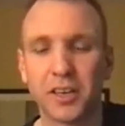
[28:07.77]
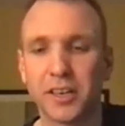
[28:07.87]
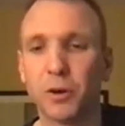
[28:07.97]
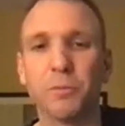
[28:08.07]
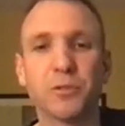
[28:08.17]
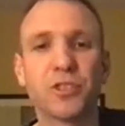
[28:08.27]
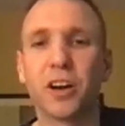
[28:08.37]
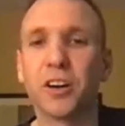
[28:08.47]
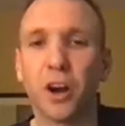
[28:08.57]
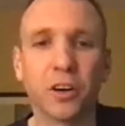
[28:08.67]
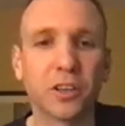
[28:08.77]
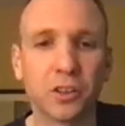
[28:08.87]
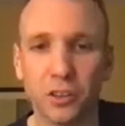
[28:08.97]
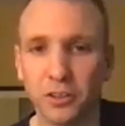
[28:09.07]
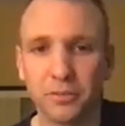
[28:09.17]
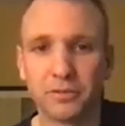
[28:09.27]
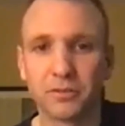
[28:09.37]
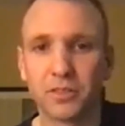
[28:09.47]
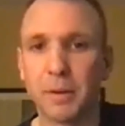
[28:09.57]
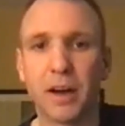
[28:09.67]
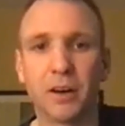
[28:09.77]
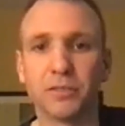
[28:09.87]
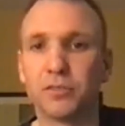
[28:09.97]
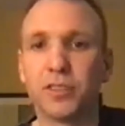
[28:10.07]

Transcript: You know, share an article about